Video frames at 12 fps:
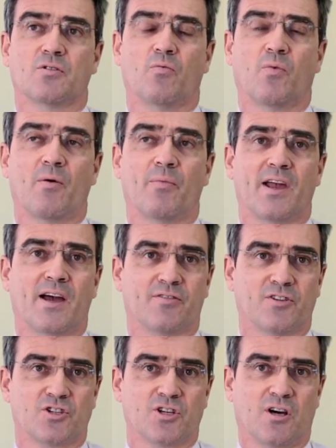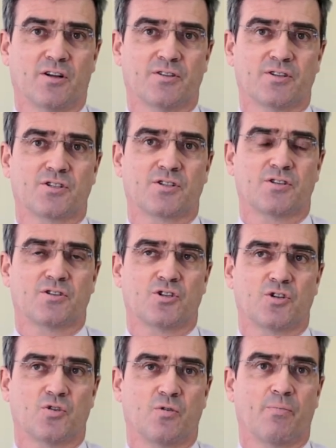when we had the chance
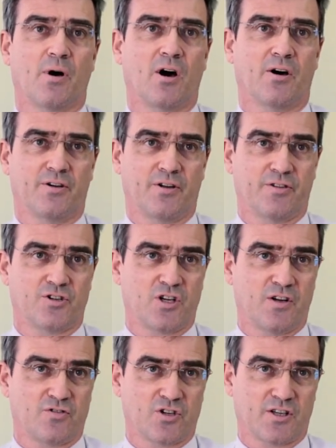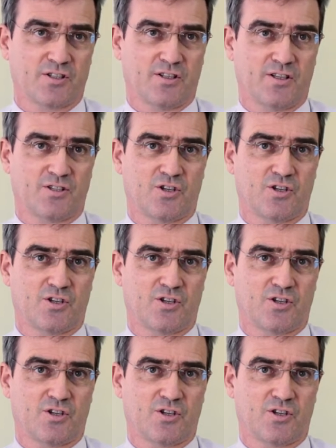to partner the Chief Justice,